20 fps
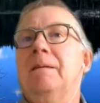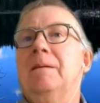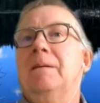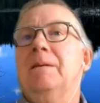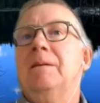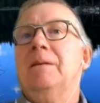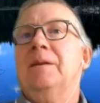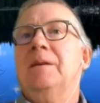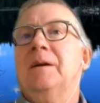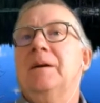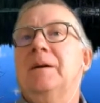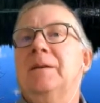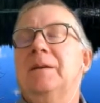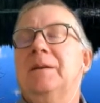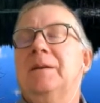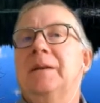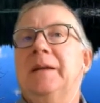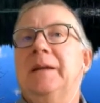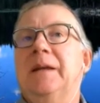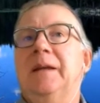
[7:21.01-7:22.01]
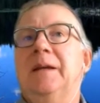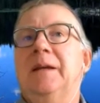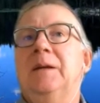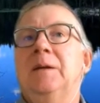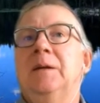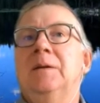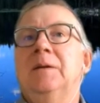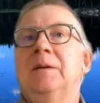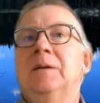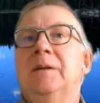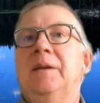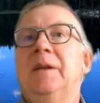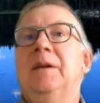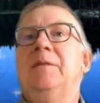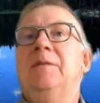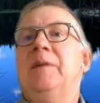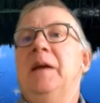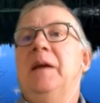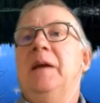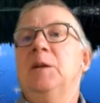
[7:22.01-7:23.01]
the
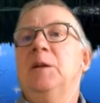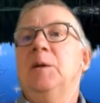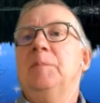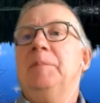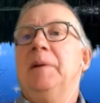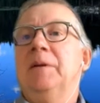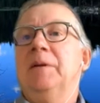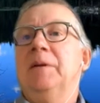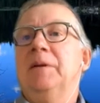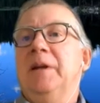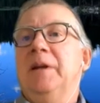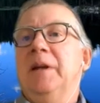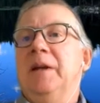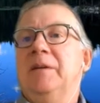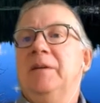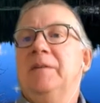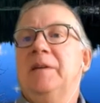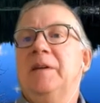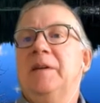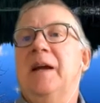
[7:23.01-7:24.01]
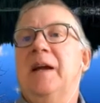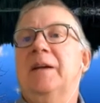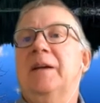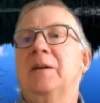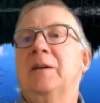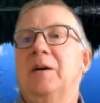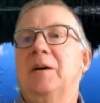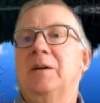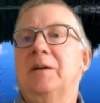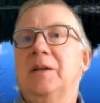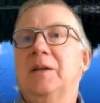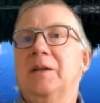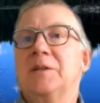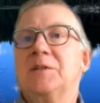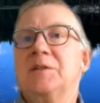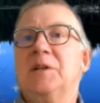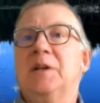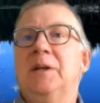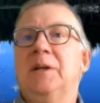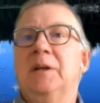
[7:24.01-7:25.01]
availability of the
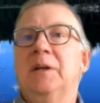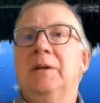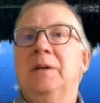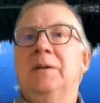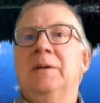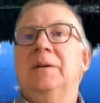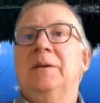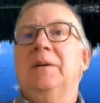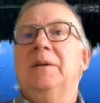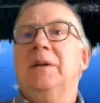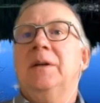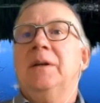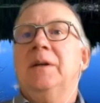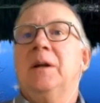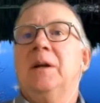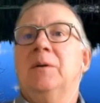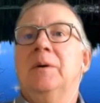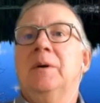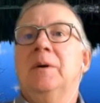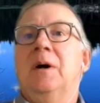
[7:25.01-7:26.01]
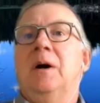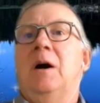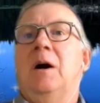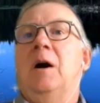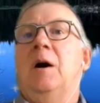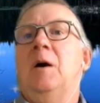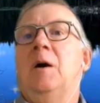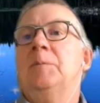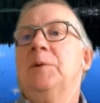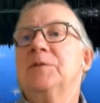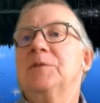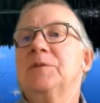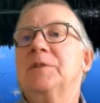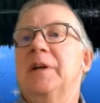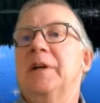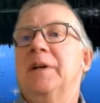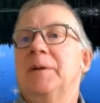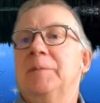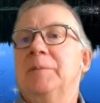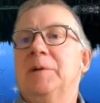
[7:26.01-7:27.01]
technology, you know, almost
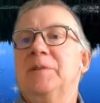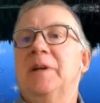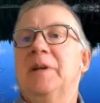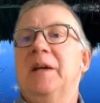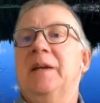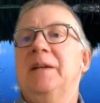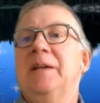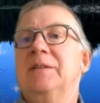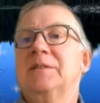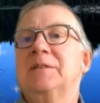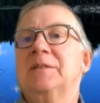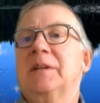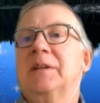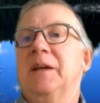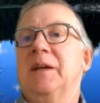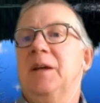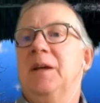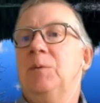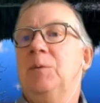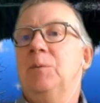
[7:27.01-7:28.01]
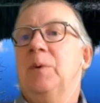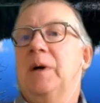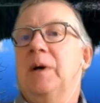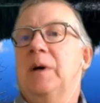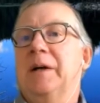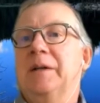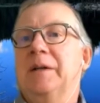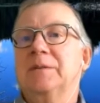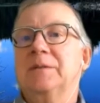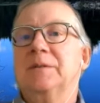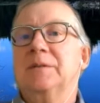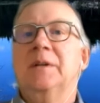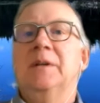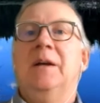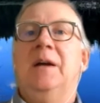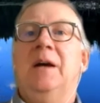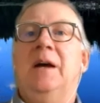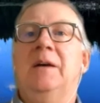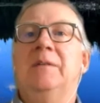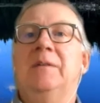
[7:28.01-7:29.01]
simultaneously was
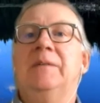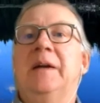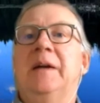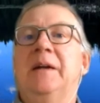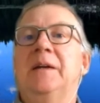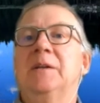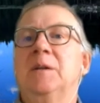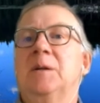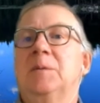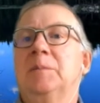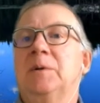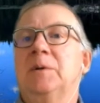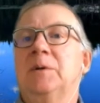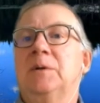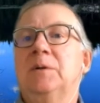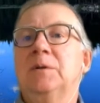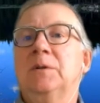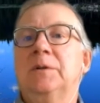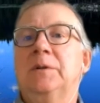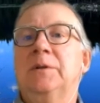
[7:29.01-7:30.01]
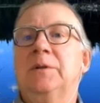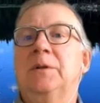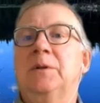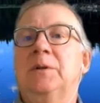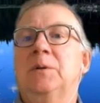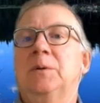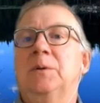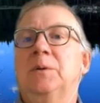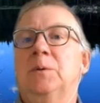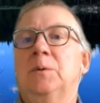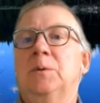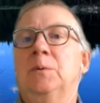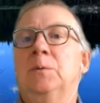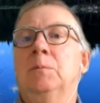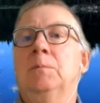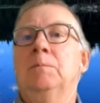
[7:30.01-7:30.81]
available to,